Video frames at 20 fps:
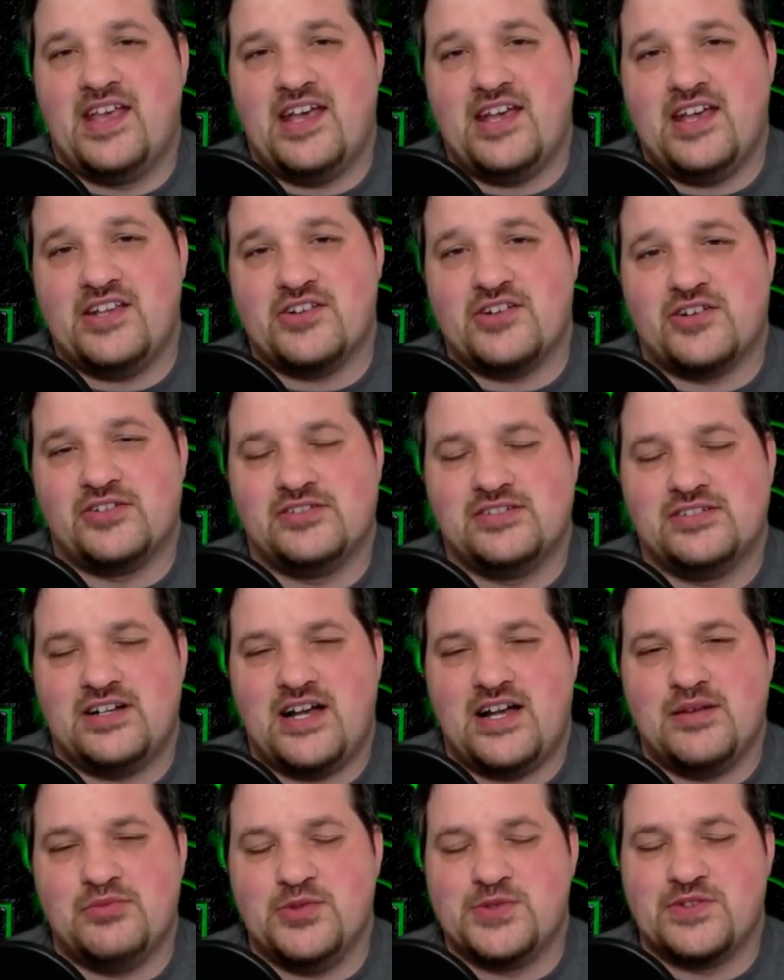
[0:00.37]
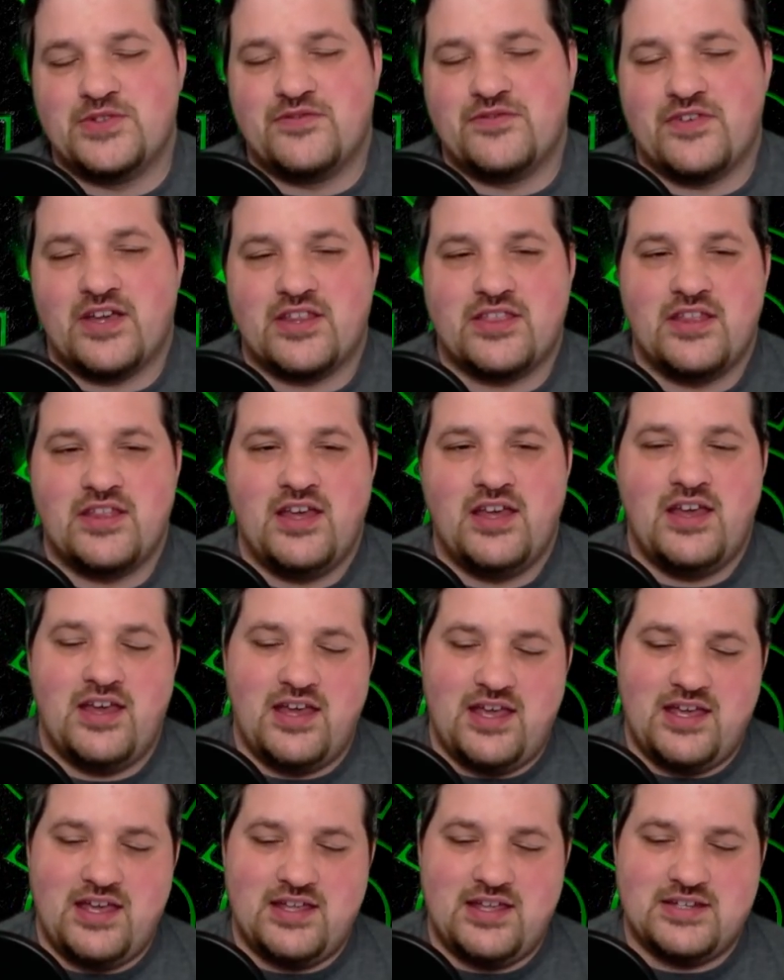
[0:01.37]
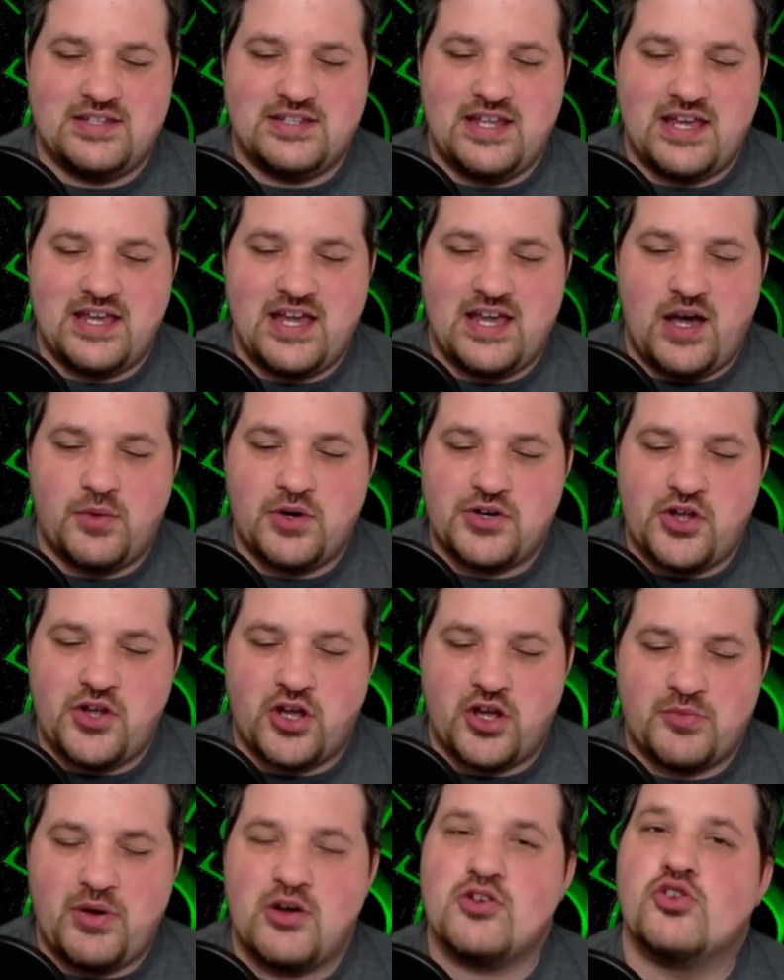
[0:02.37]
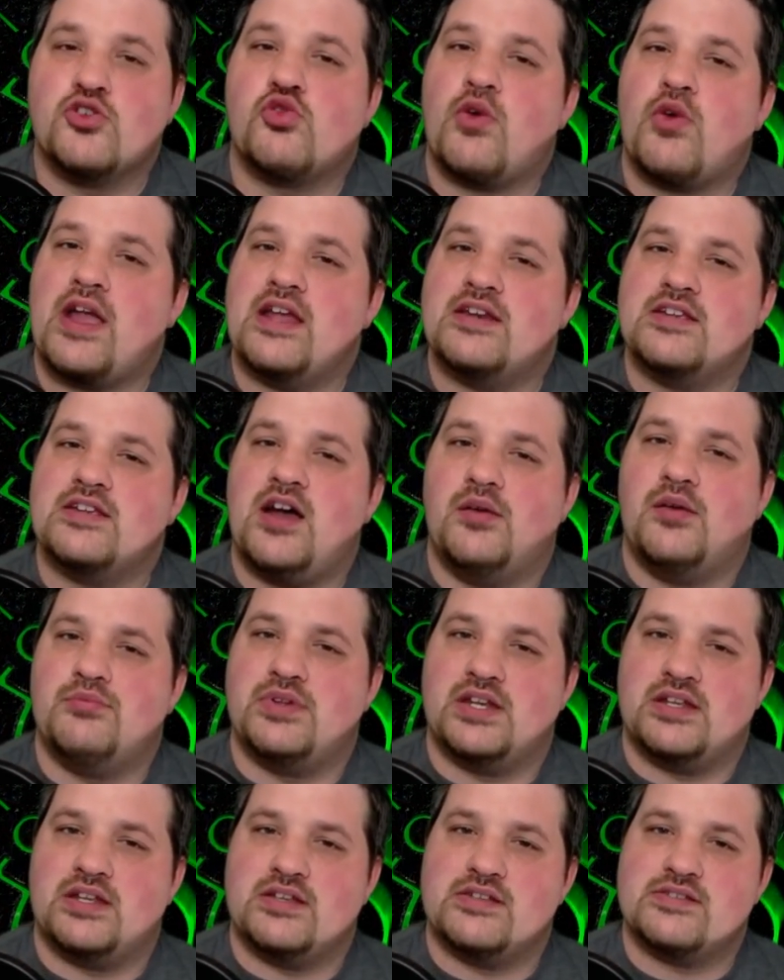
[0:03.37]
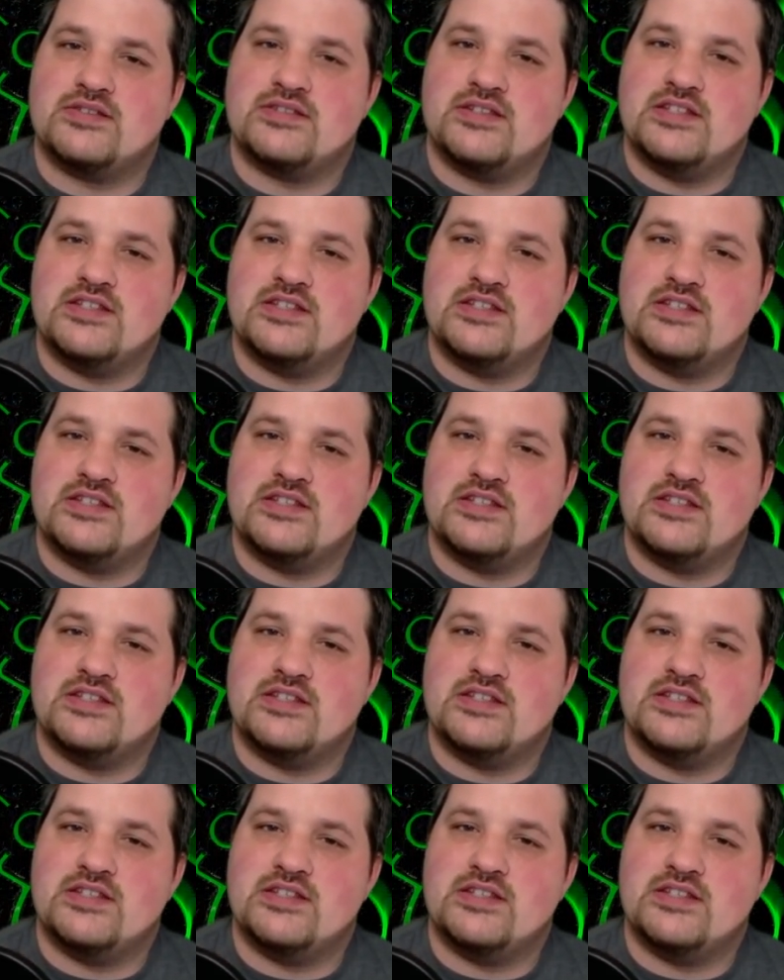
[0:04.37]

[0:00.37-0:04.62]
Hey y'all, I'm Lucid Faith, and today I want to talk about Grand Companies.